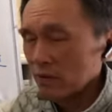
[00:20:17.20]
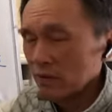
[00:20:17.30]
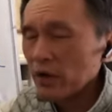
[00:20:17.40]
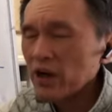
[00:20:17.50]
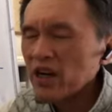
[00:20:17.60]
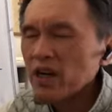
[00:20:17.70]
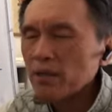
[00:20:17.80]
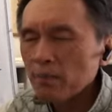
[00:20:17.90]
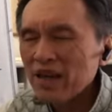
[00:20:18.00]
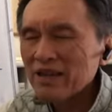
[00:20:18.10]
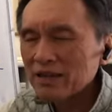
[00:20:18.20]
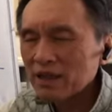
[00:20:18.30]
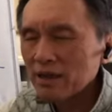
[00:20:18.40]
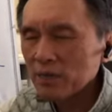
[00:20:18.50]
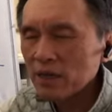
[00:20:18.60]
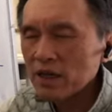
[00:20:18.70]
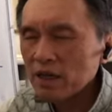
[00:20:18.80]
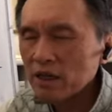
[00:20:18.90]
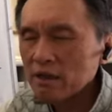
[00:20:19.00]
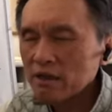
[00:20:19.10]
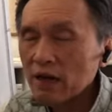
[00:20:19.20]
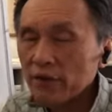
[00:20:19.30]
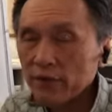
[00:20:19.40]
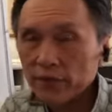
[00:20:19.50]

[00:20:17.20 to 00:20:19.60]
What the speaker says: very basic beginning stuff.